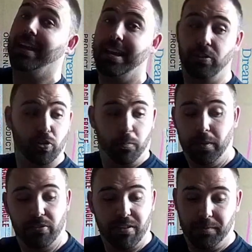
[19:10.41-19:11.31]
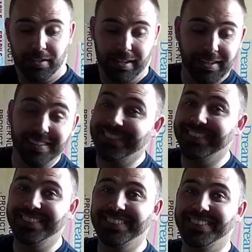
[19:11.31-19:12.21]
It's not been scrapped today.
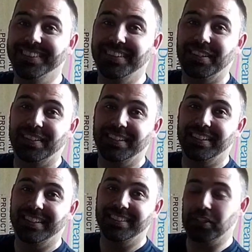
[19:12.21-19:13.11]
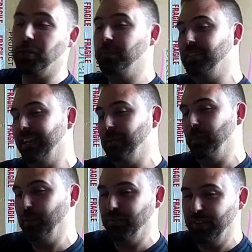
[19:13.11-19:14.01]
Simon's had a
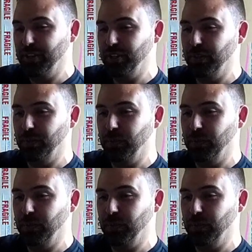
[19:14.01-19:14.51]
bit of an issue